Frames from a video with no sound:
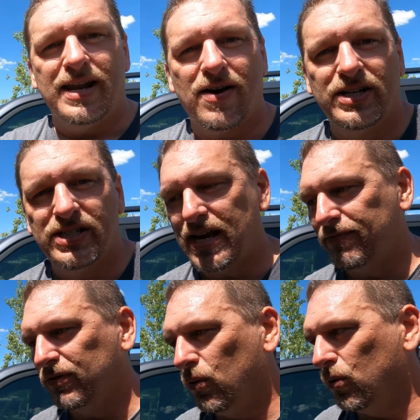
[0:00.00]
Now I just
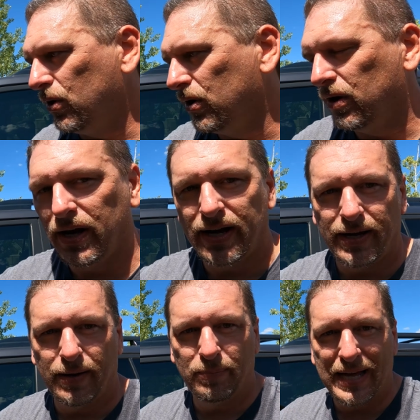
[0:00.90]
have to
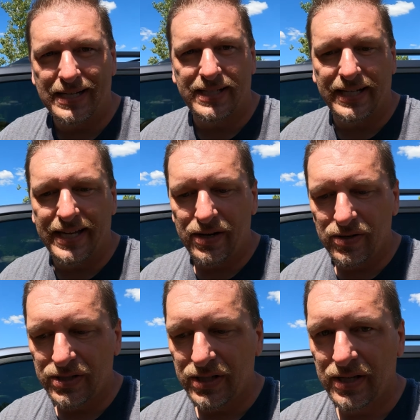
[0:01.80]
order plastic
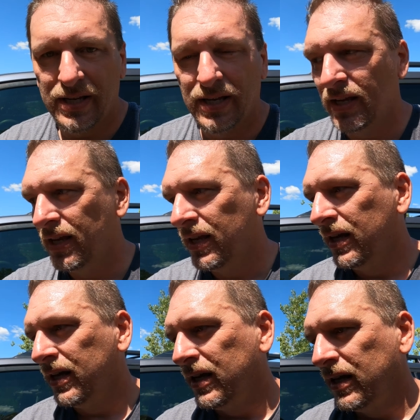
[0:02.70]
gears
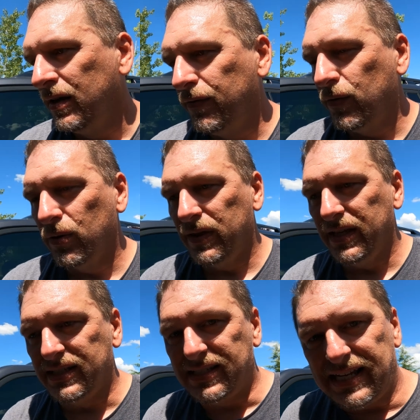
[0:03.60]
for
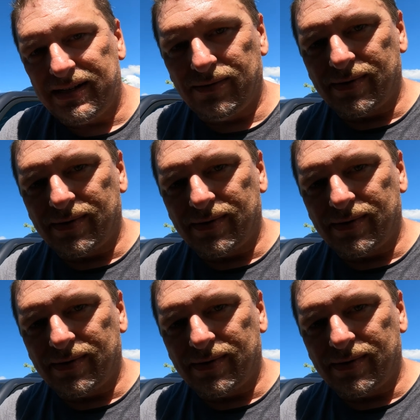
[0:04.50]
this seat